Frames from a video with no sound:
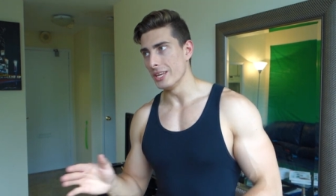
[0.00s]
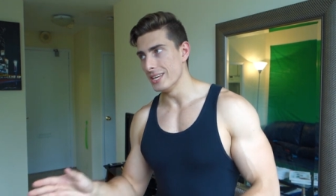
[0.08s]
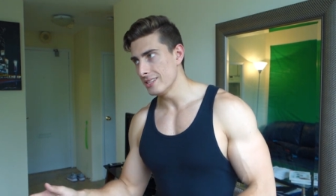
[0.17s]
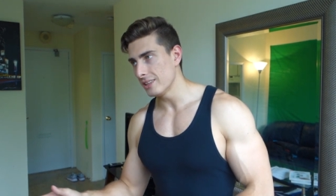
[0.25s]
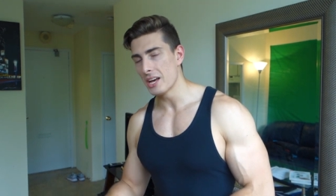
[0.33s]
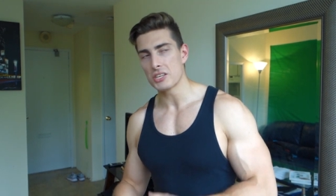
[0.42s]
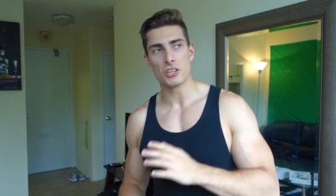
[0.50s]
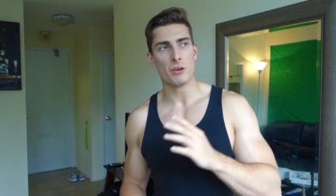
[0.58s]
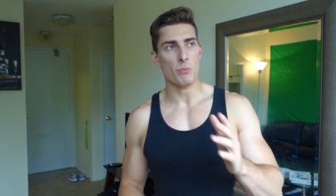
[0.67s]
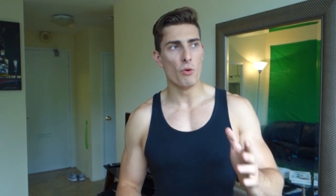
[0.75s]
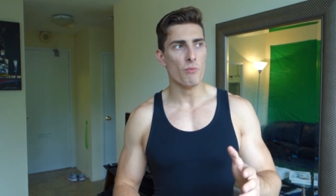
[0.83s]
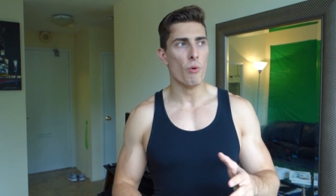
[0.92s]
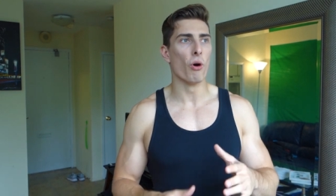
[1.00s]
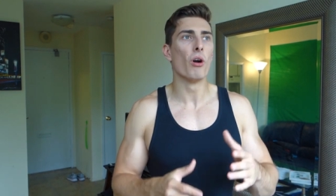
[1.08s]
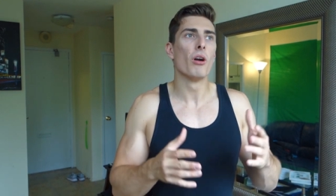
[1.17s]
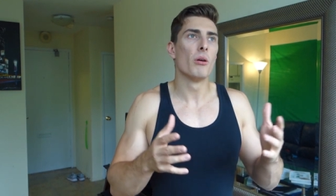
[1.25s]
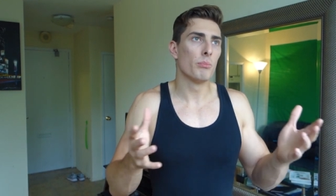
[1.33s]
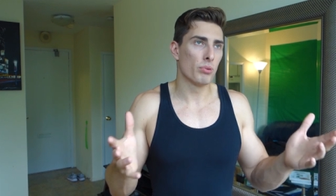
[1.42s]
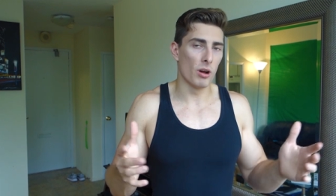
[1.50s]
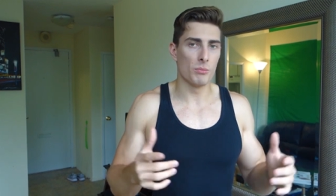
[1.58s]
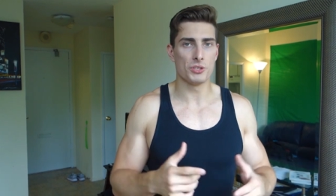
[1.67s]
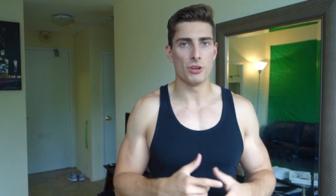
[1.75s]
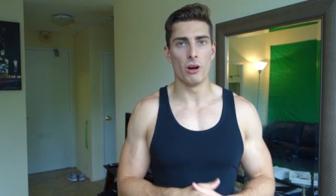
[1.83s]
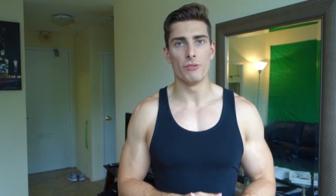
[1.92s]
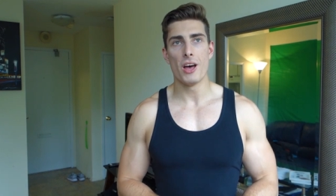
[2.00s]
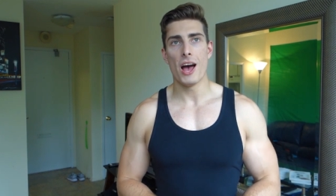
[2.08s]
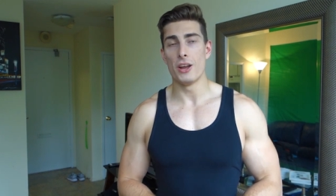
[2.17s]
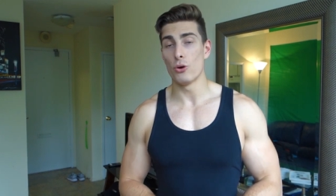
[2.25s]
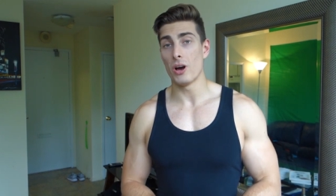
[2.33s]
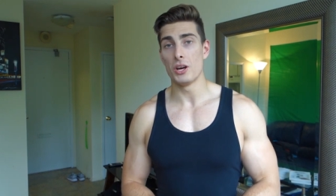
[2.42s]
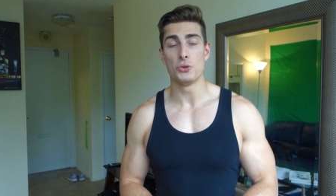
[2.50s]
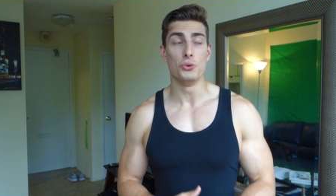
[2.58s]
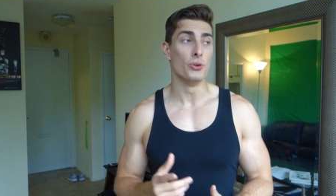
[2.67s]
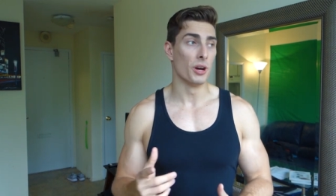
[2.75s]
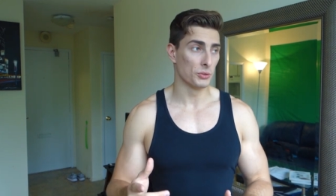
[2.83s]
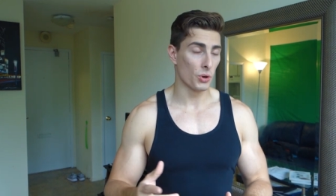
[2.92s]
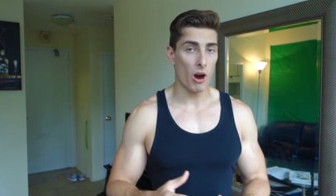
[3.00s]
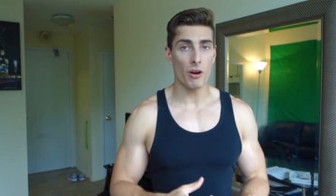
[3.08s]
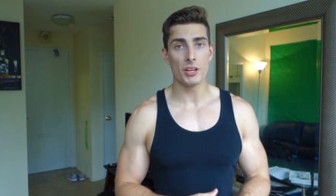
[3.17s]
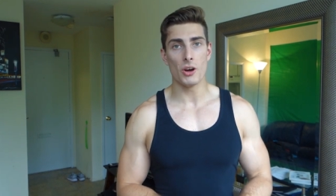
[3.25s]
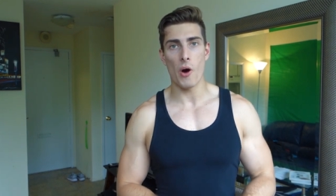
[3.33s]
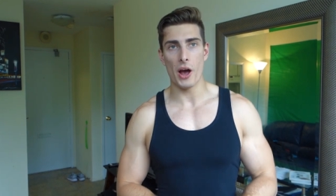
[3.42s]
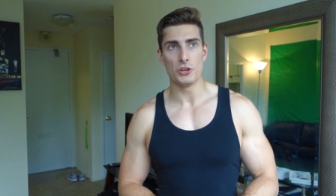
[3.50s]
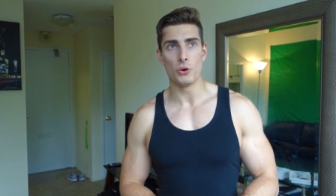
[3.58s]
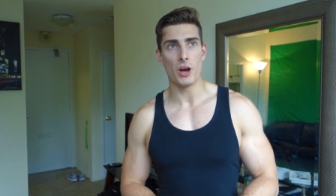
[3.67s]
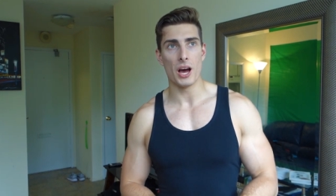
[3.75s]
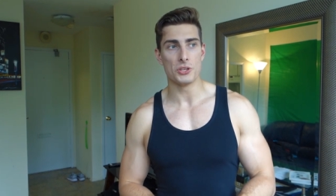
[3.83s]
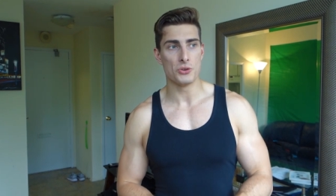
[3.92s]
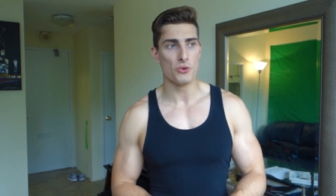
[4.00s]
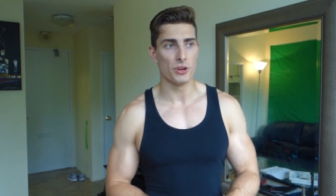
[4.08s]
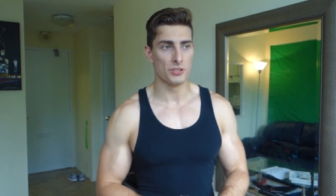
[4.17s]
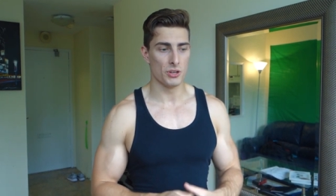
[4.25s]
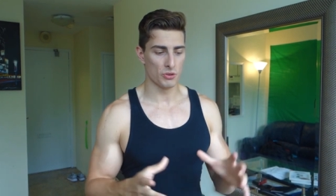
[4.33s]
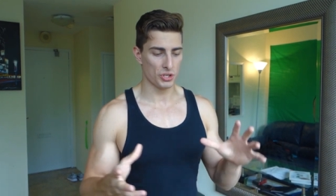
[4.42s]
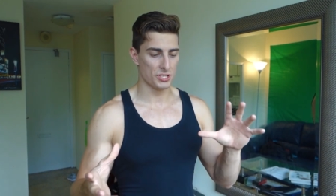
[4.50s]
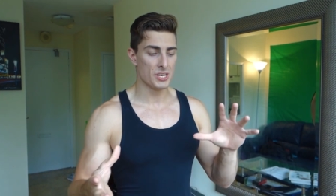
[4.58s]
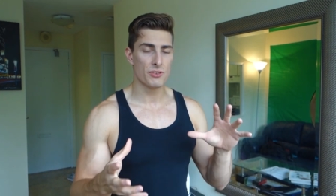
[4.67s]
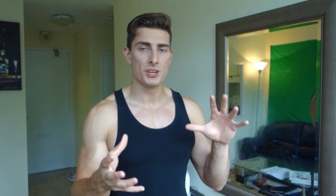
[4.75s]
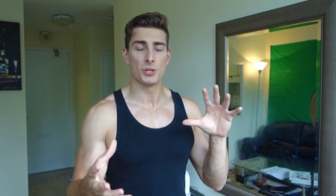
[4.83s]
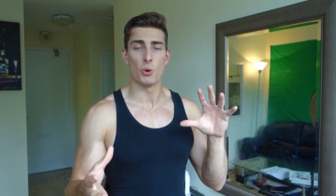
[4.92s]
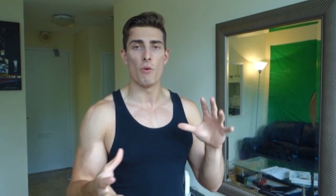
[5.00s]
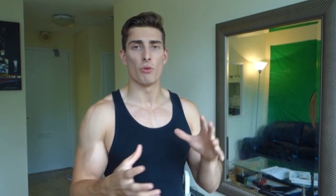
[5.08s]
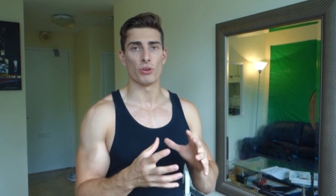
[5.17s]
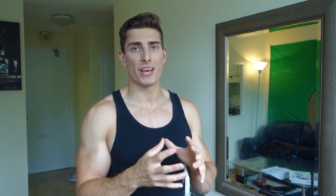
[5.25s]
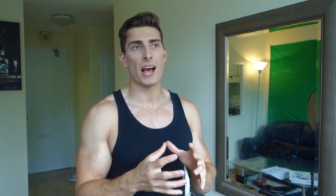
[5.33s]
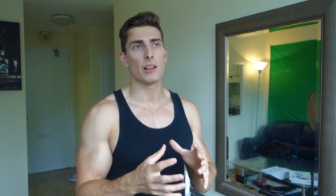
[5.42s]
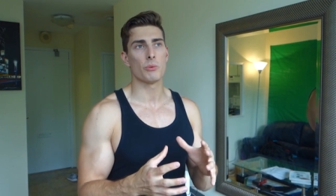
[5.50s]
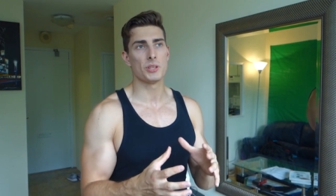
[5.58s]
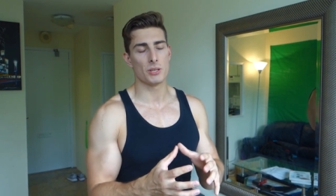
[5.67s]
Eat less, move more, problem solved. I know guys who do not do cardio. I know guys who can, just decrease their overall calories.